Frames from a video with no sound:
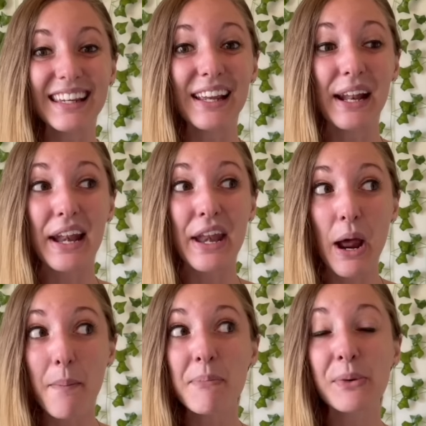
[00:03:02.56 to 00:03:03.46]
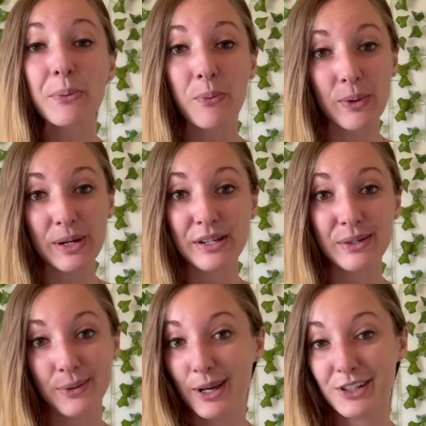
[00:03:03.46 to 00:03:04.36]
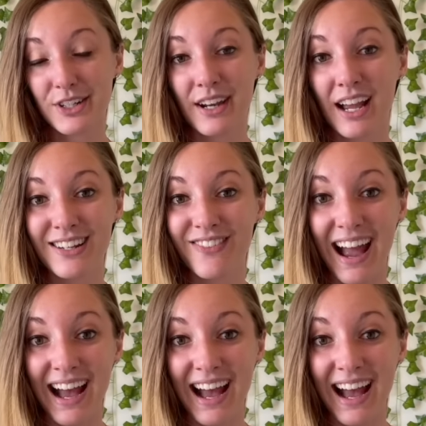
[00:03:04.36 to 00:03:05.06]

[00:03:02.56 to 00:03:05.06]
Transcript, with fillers: the number one question I am